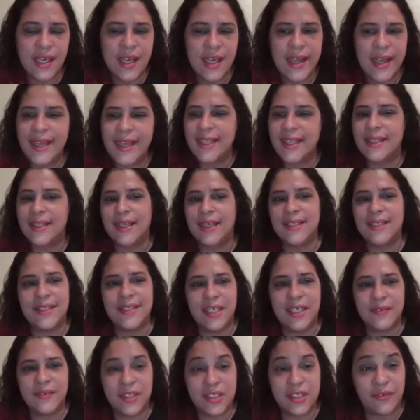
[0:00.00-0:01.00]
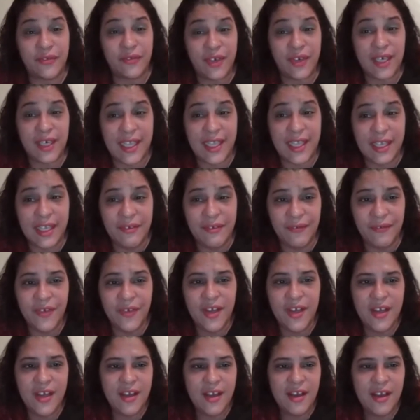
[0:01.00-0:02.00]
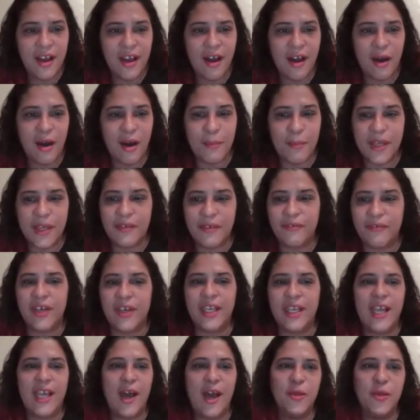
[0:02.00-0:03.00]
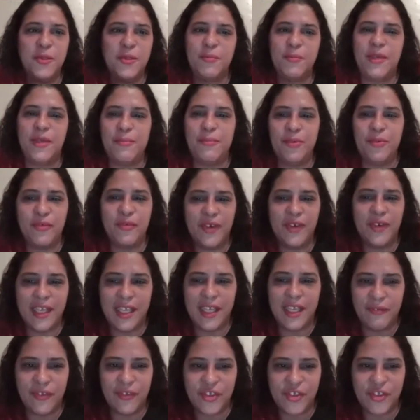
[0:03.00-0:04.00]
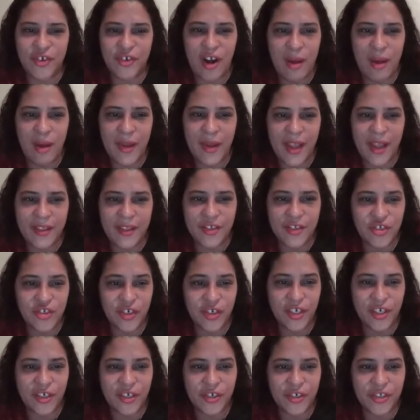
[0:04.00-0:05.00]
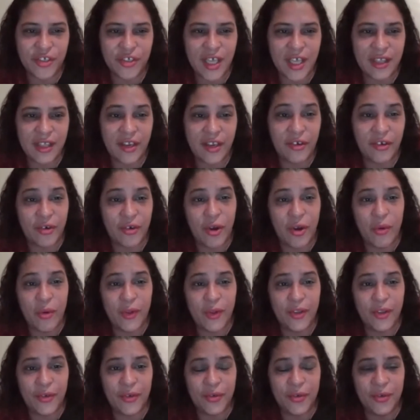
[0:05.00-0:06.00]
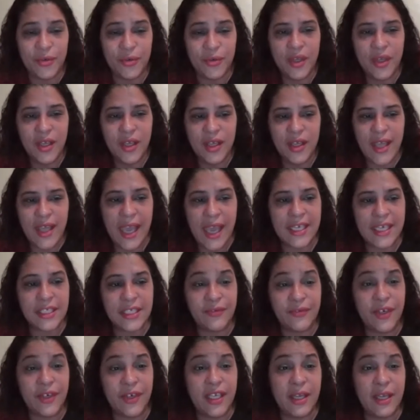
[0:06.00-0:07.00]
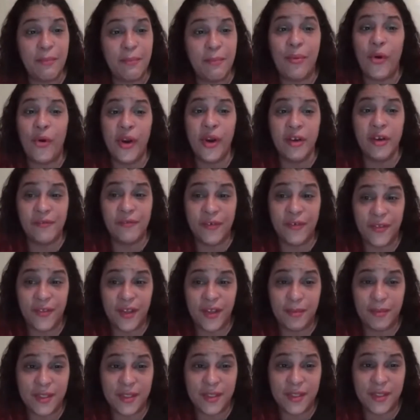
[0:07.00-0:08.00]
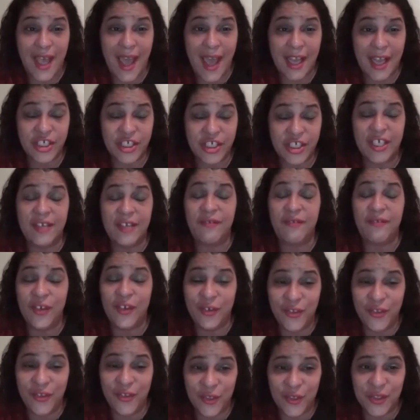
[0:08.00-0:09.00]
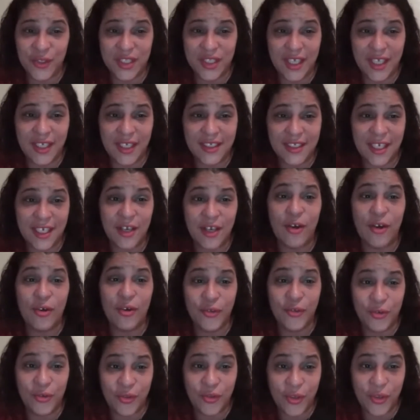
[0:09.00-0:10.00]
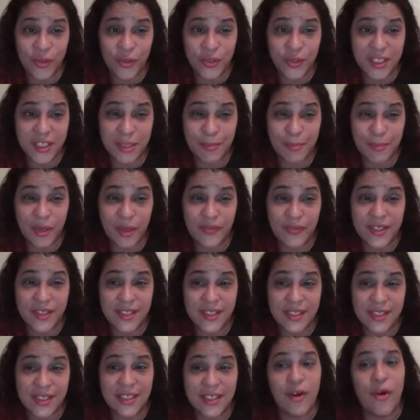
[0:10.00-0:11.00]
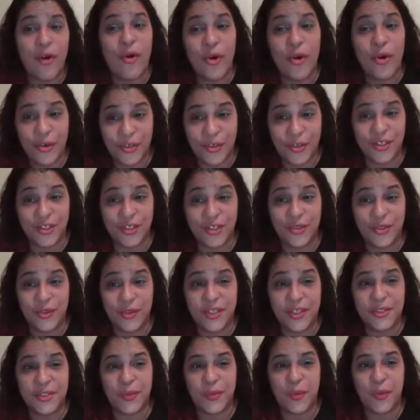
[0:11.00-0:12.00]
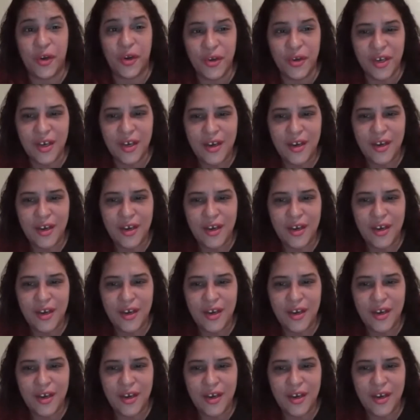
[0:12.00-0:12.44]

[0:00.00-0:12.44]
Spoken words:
it does give us a relief. It really helps people relieve the trauma and the triggers that they're going through. And it's really important for them to actually feel those things and go through those experiences in order to do this work.